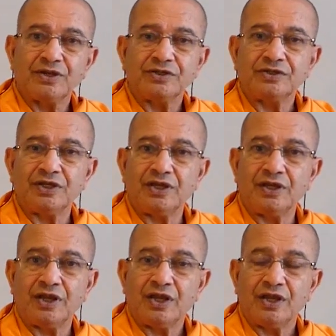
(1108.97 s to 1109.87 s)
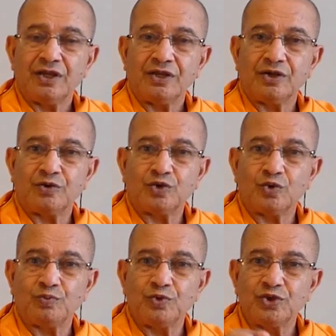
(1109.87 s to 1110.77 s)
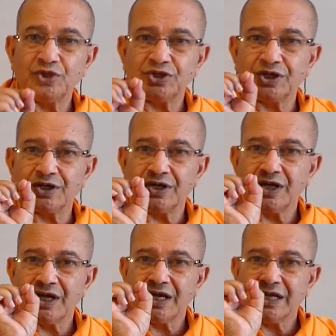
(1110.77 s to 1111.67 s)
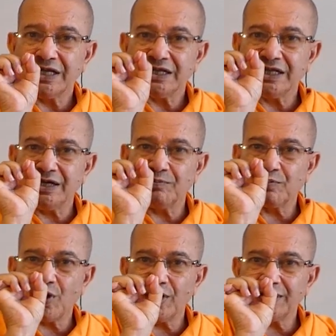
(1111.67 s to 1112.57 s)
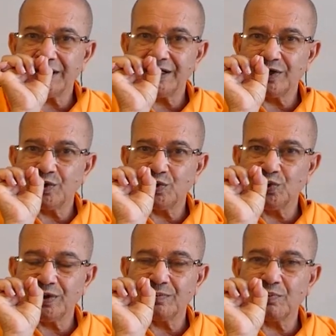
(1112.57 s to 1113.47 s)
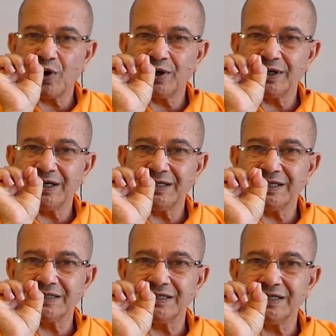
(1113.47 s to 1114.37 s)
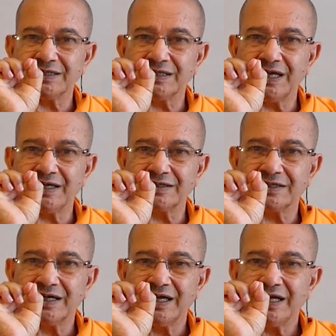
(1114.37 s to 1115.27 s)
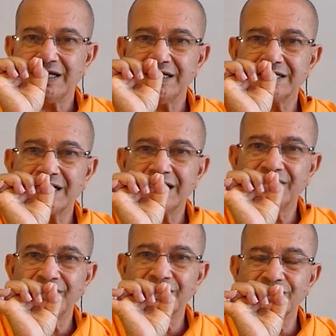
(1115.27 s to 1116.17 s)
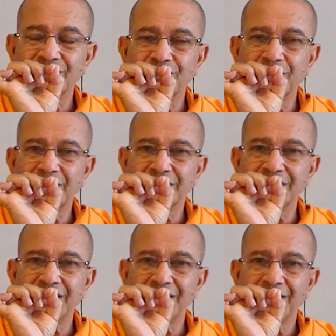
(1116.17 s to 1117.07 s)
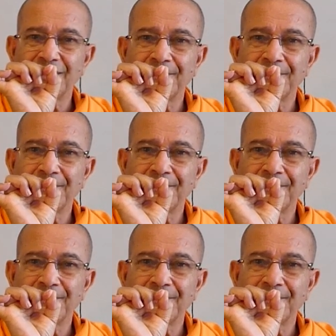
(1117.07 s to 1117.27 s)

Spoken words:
See, to musician, the two important things he says is cultivation of bhakti.